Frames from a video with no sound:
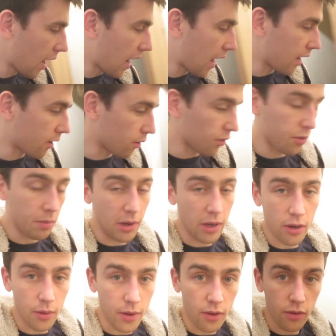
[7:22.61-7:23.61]
Laura's
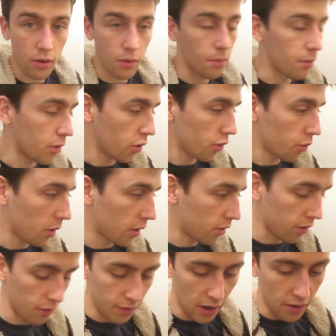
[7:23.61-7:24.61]
been doing some
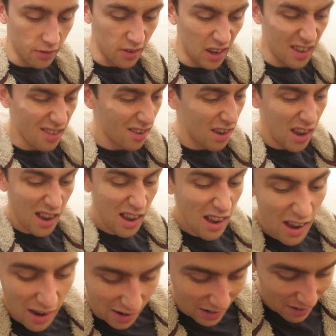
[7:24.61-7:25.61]
coursework stuff downstairs.
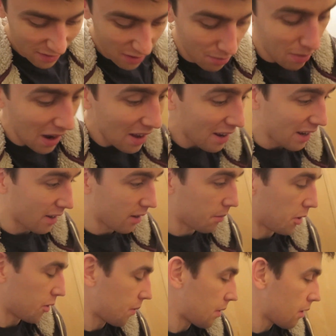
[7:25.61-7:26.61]
And that's about it,
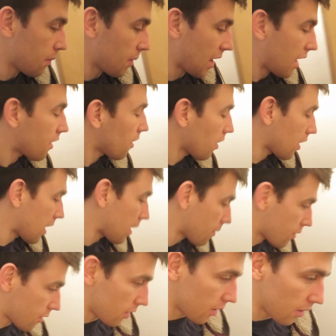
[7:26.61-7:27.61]
to be honest with you. We headed on
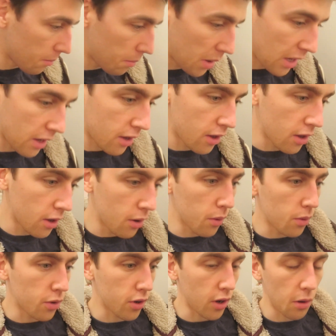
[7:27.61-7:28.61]
out to
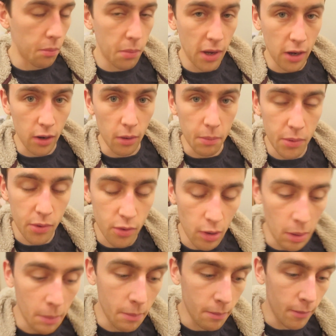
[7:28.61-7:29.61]
B&Q to go pick up
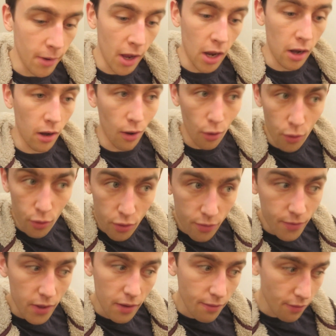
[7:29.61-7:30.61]
some
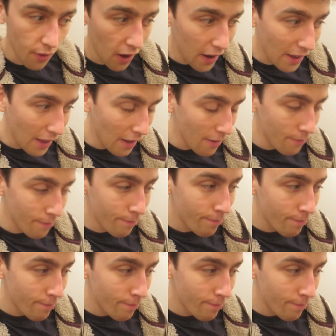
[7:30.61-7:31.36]
logs for the fire.